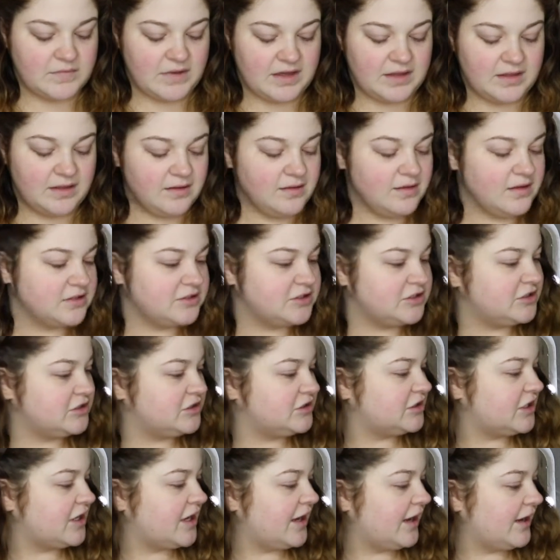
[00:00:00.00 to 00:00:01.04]
I think the
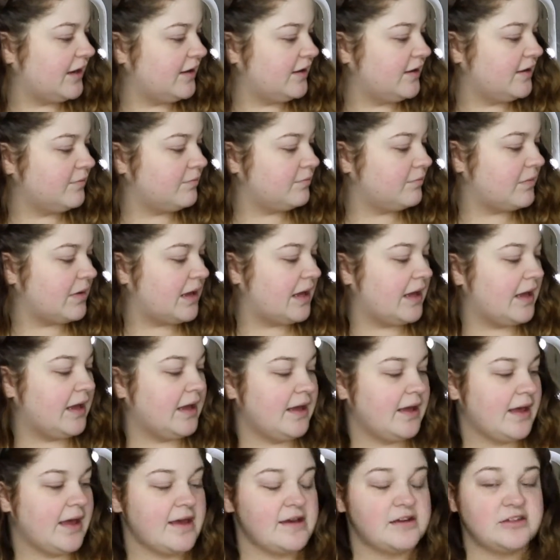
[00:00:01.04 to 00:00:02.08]
shade
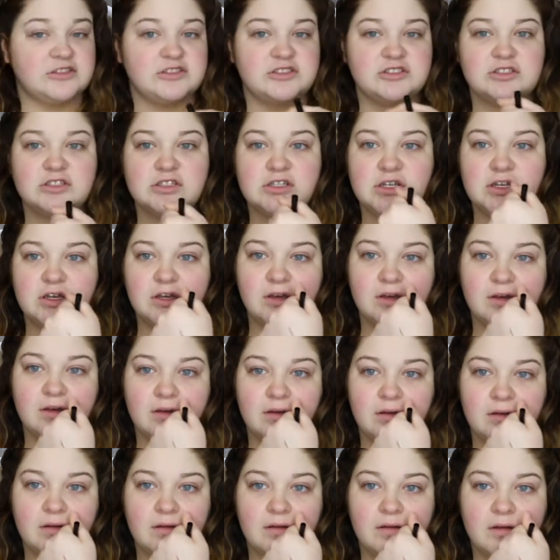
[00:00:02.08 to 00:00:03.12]
may
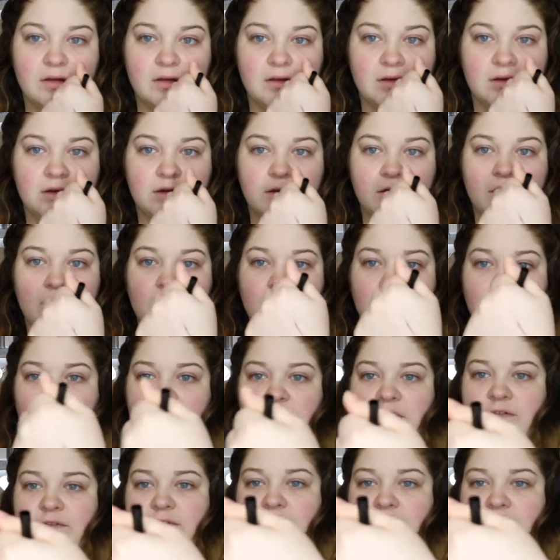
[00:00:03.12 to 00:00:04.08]
actually work